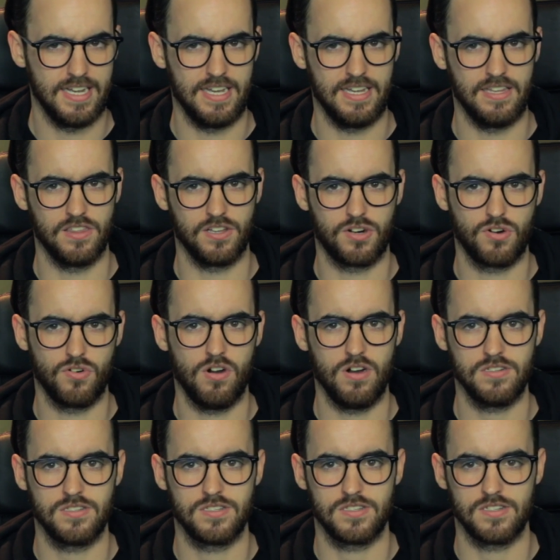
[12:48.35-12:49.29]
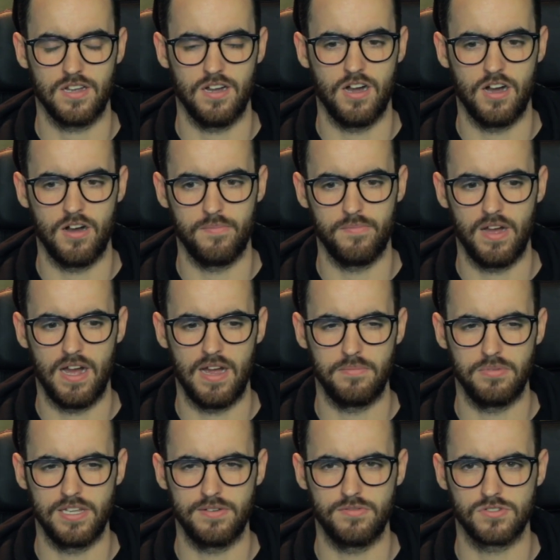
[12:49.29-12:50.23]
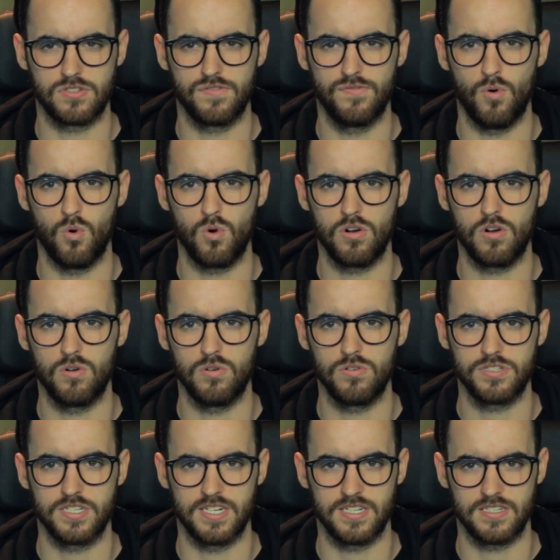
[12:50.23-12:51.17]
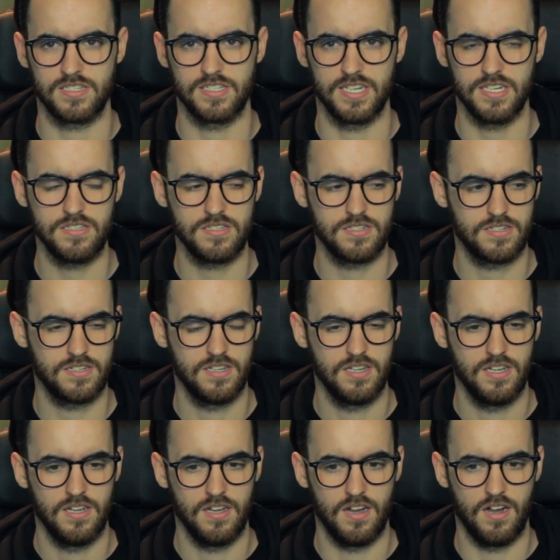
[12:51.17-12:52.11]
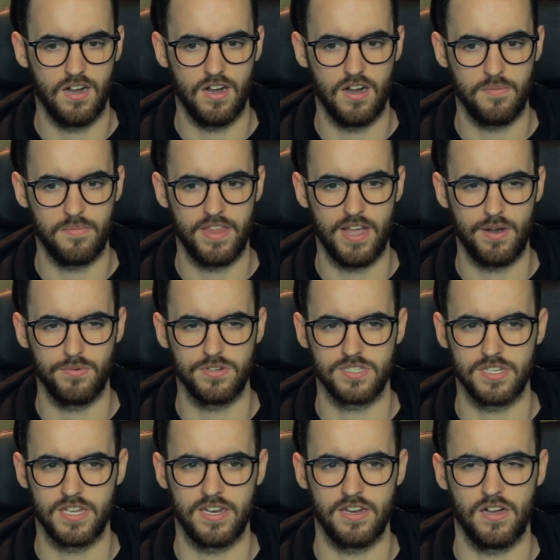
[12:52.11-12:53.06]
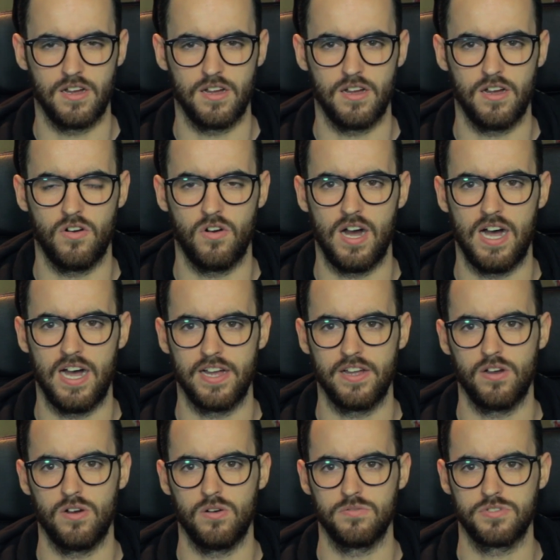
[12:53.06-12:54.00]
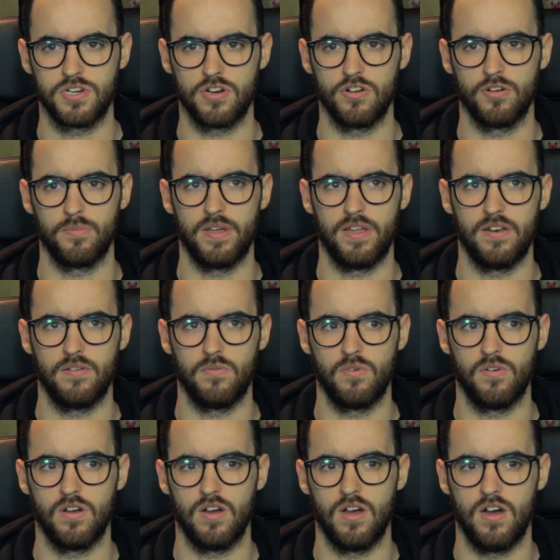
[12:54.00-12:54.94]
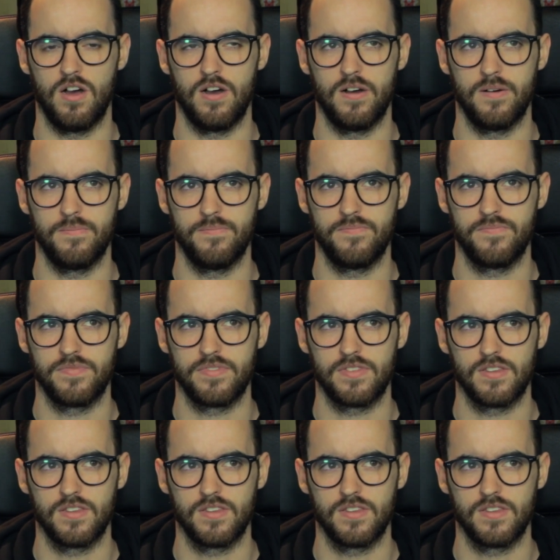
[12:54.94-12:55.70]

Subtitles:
In lacrosse, I believe it was 4 goals and assist, and that was in a Ohio tournament in